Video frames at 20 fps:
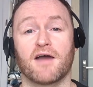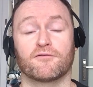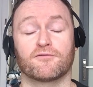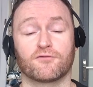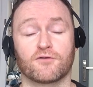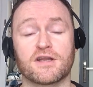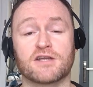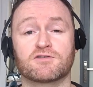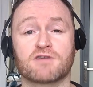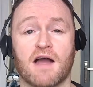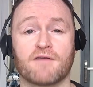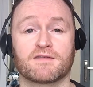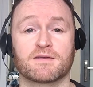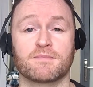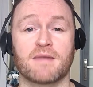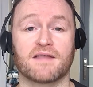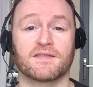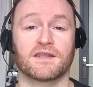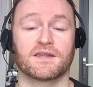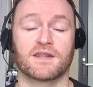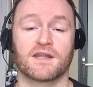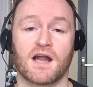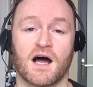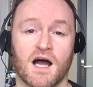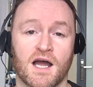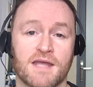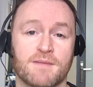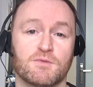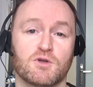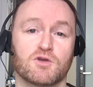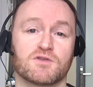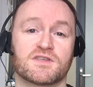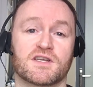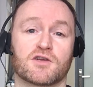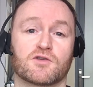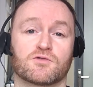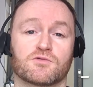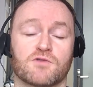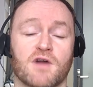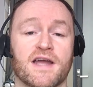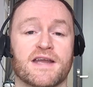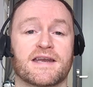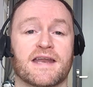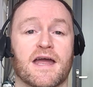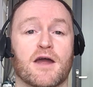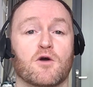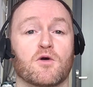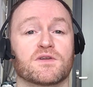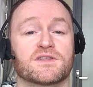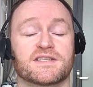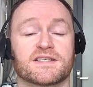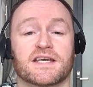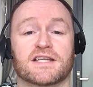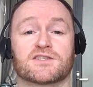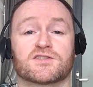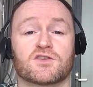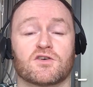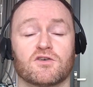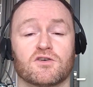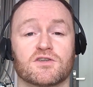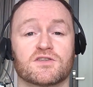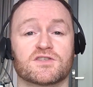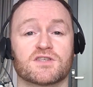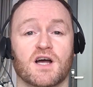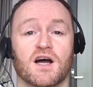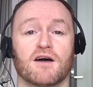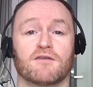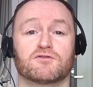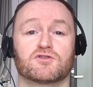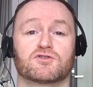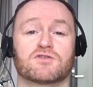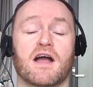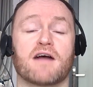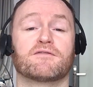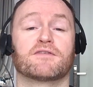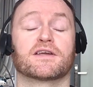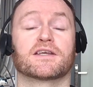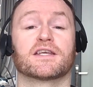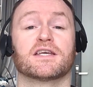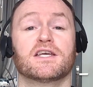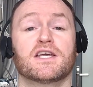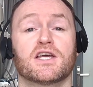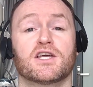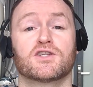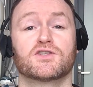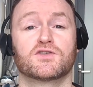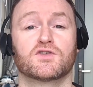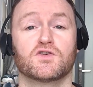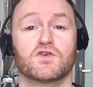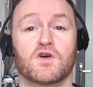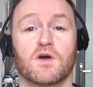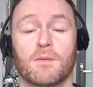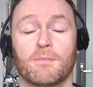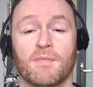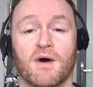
free traffic method that I'm using right now to get tons of traffic to